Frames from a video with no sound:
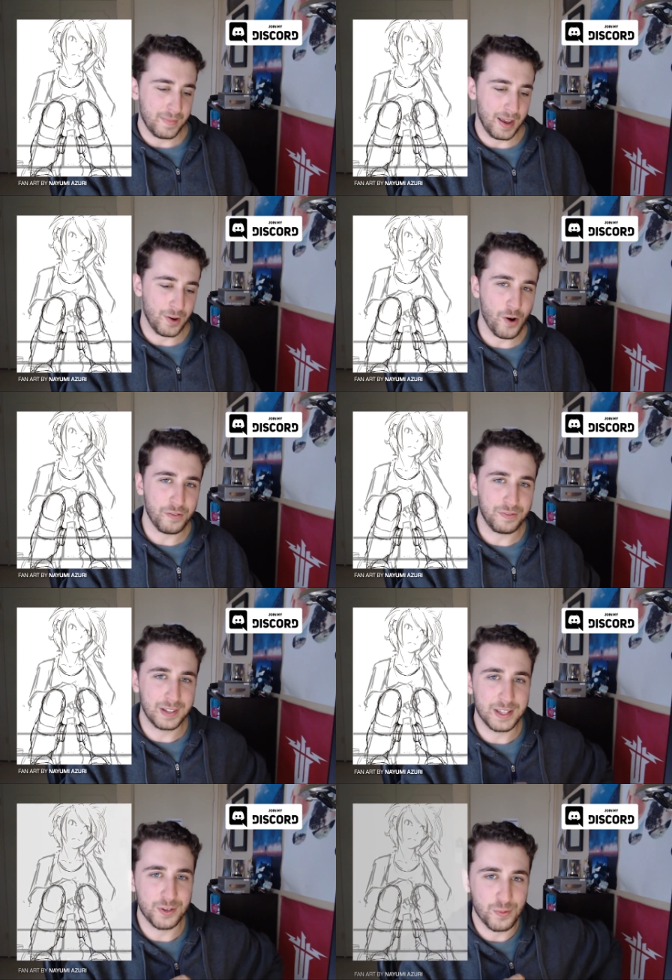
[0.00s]
And
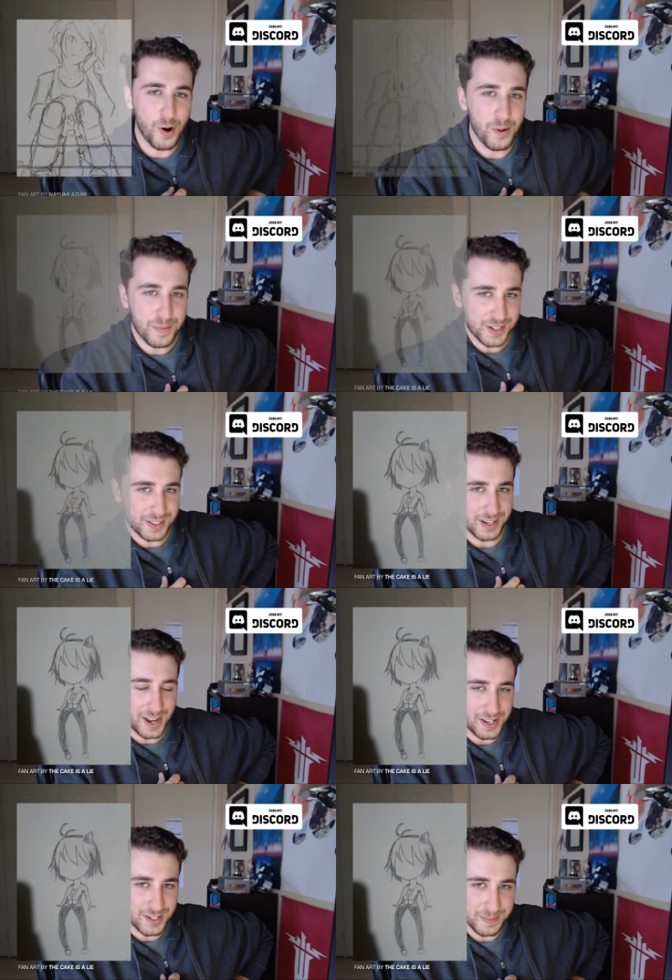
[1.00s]
hopefully you won't miss the
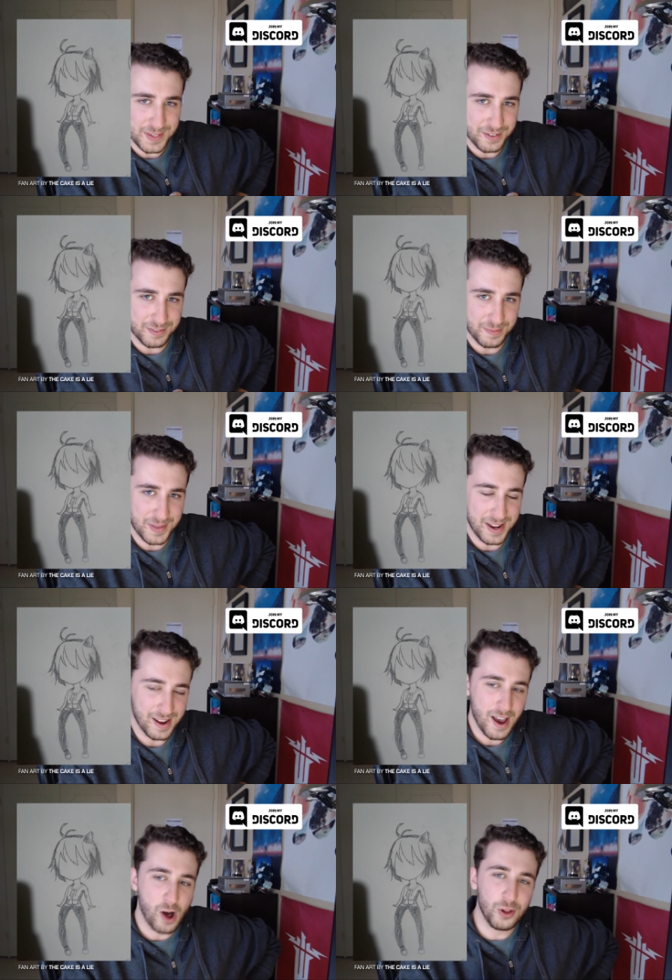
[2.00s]
next update from me.
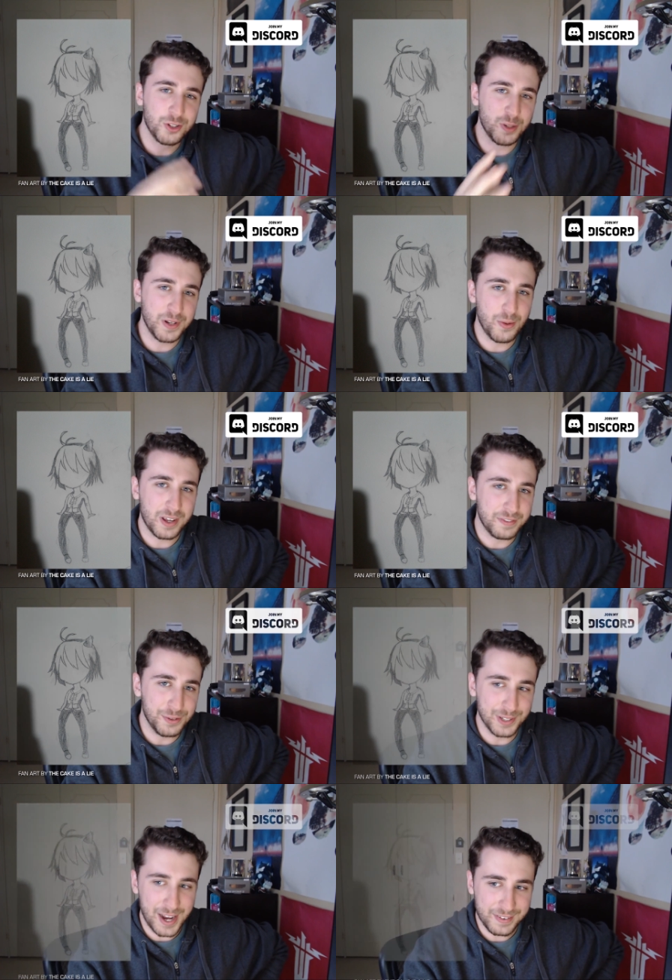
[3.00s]
I'll also be doing a
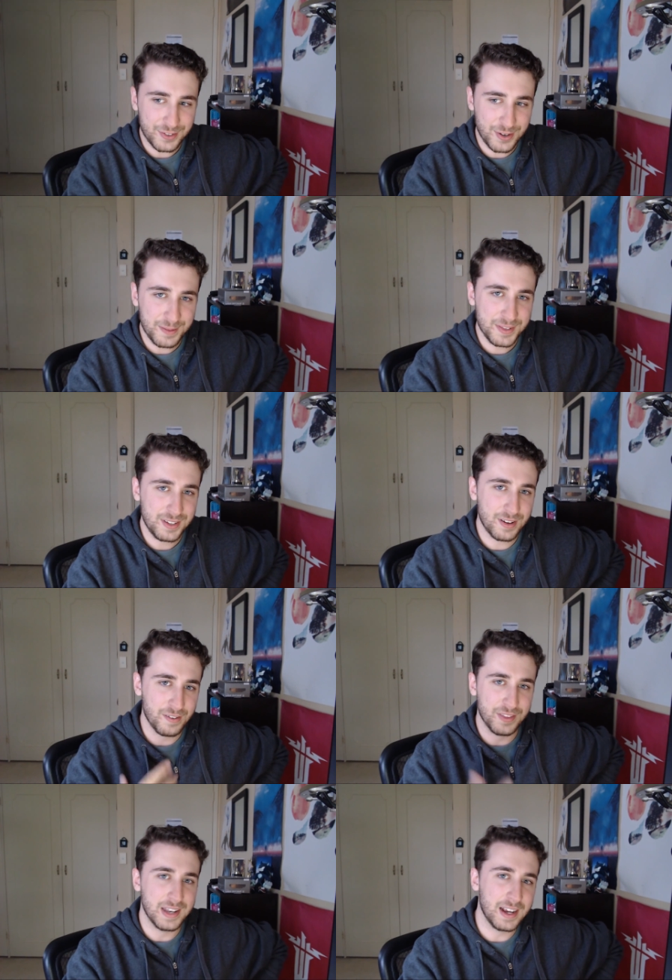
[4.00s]
few live streams
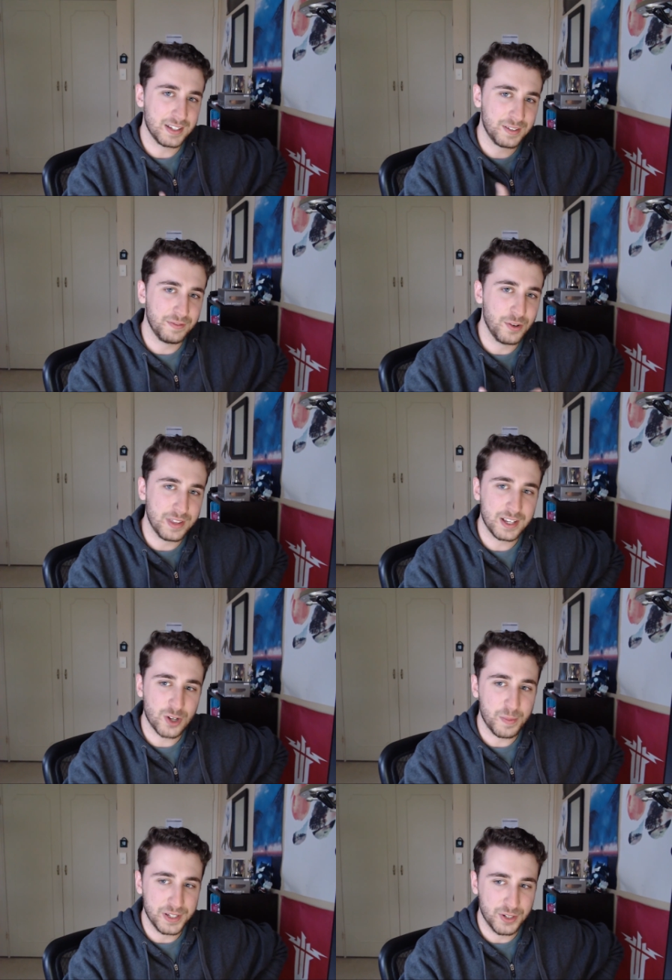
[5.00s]
of the next few things
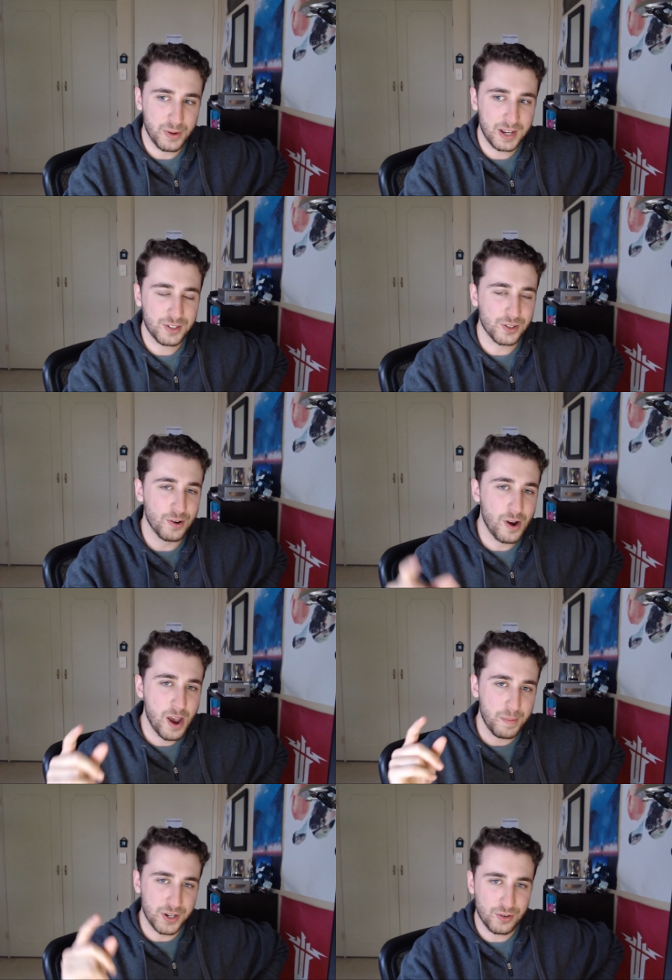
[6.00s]
I'll be doing, so
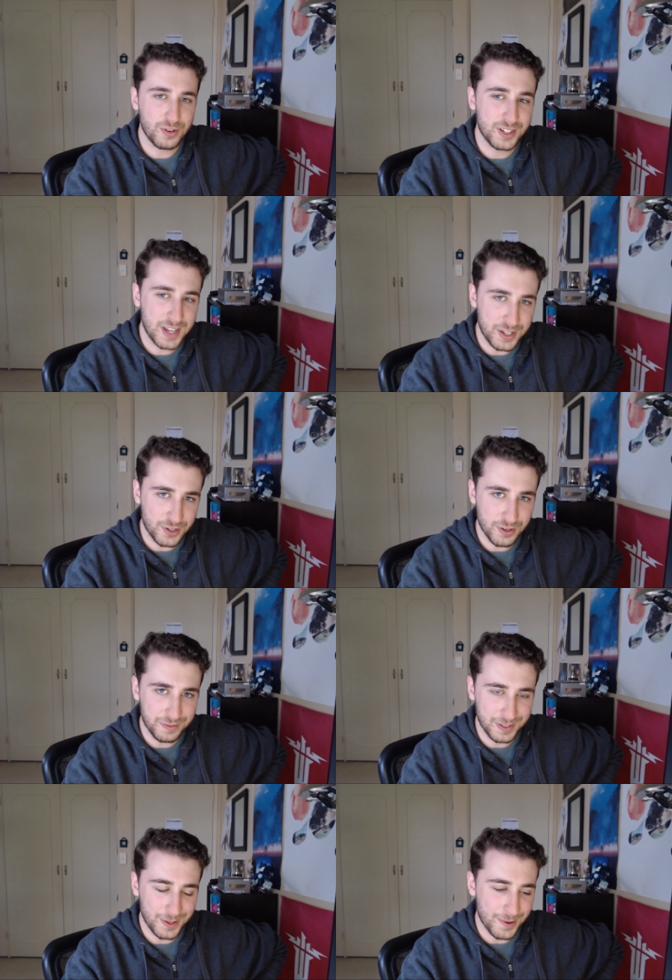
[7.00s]
be sure to stay tuned
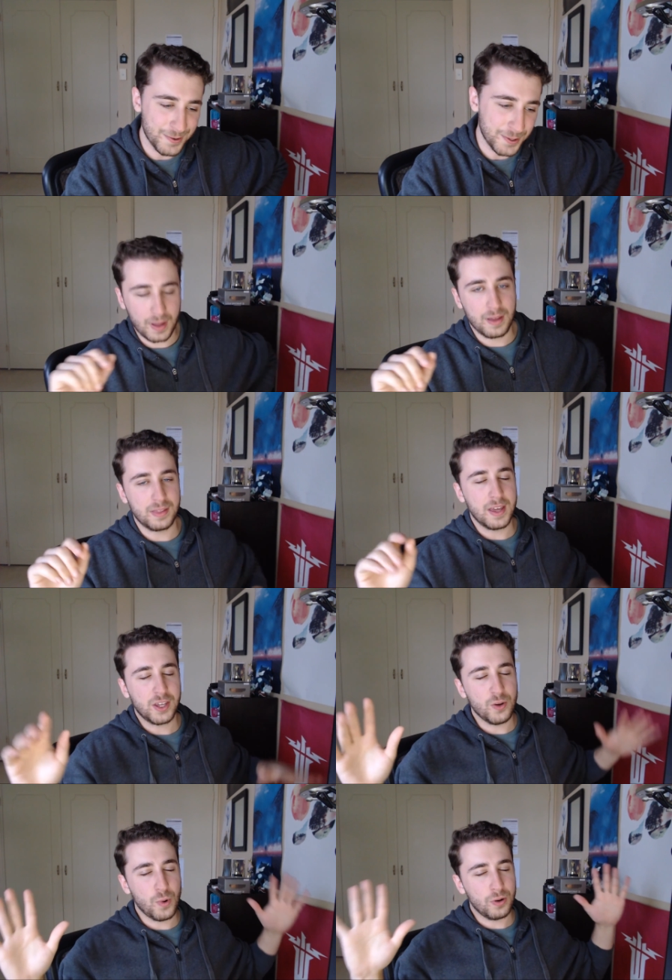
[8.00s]
for those.
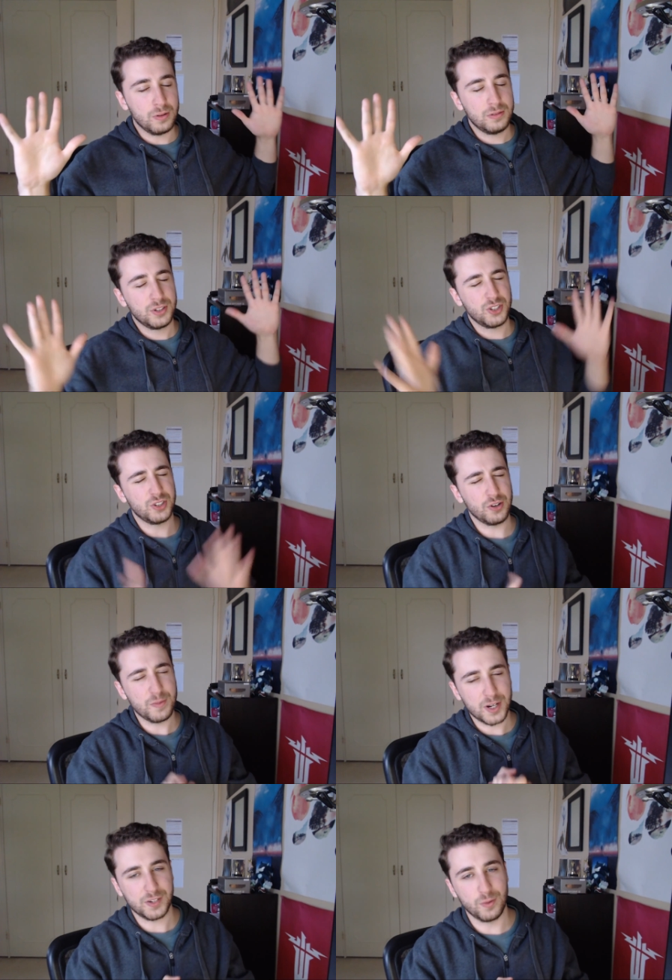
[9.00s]
Thank you all so
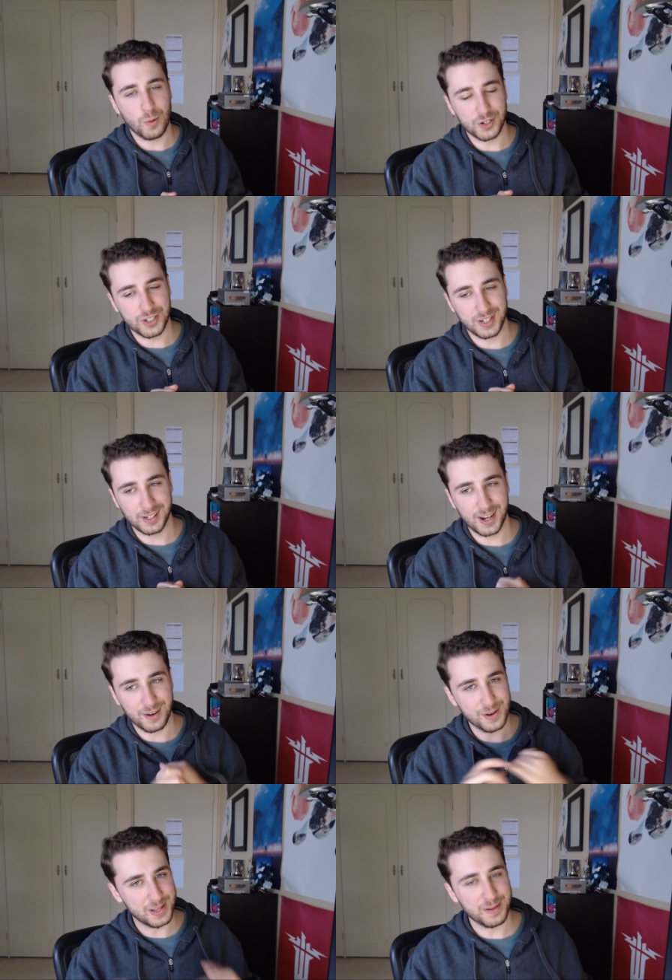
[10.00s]
much for watching. I
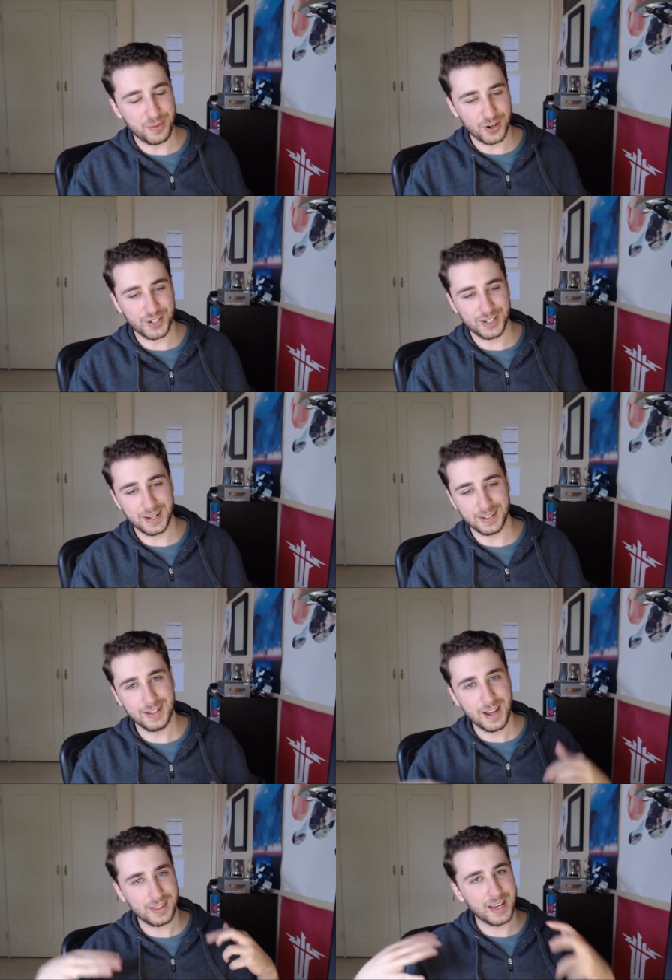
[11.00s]
really appreciate it.
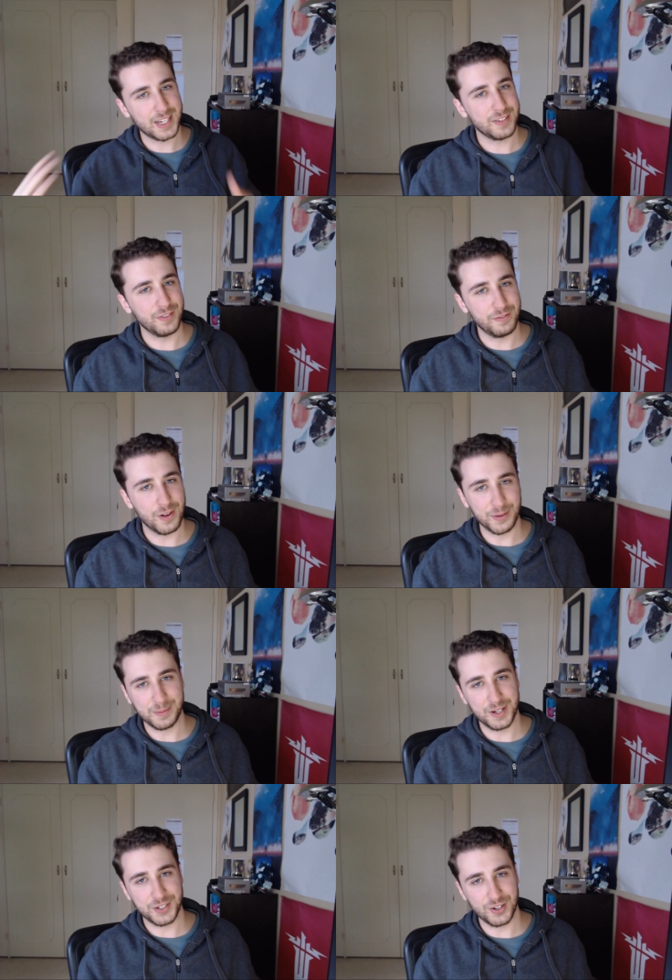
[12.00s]
Thanks for following
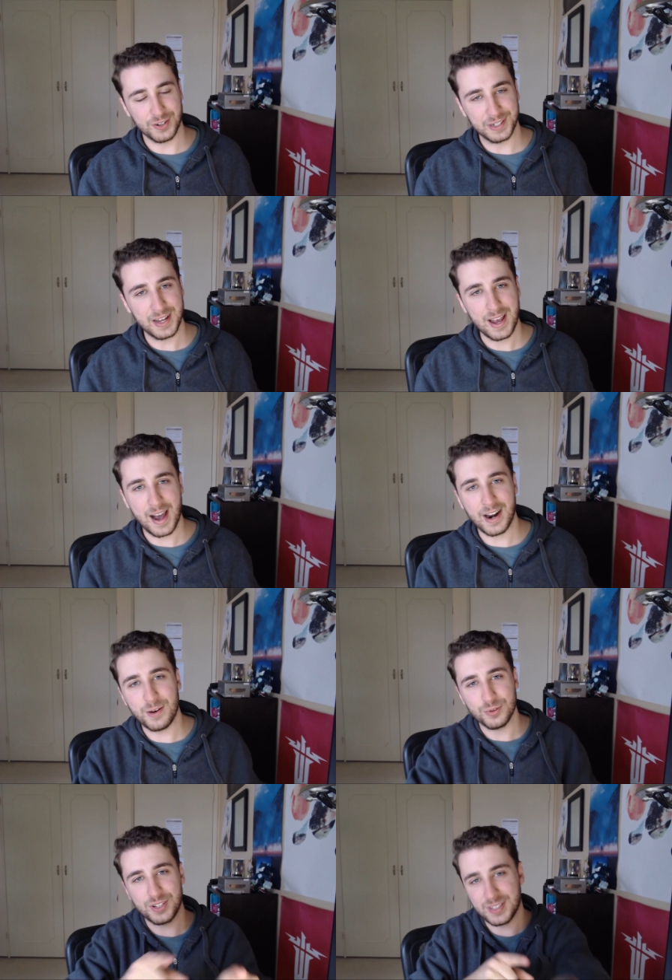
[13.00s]
my journey, and I
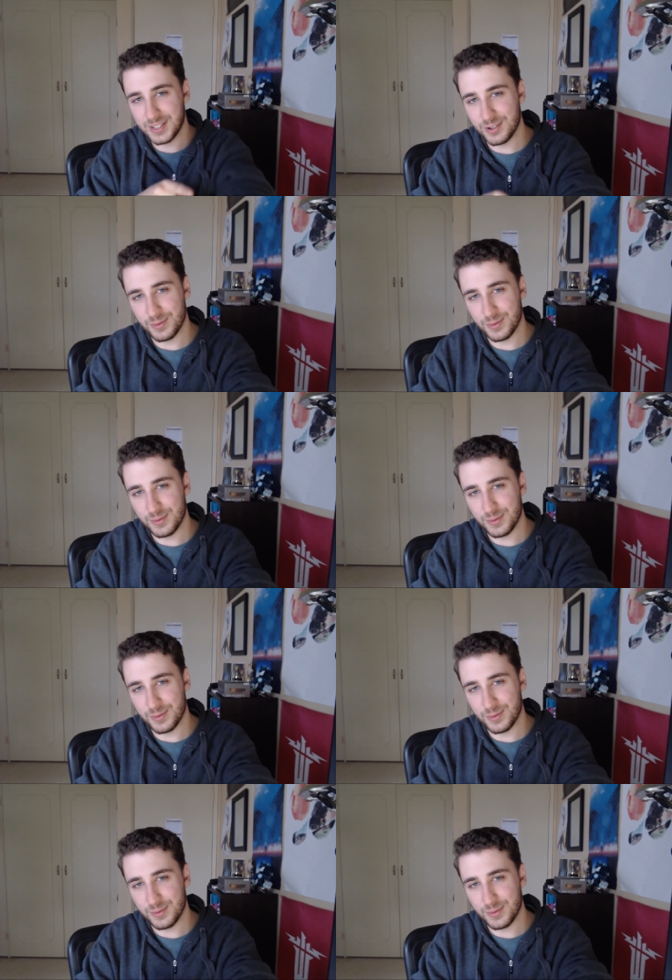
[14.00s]
will see you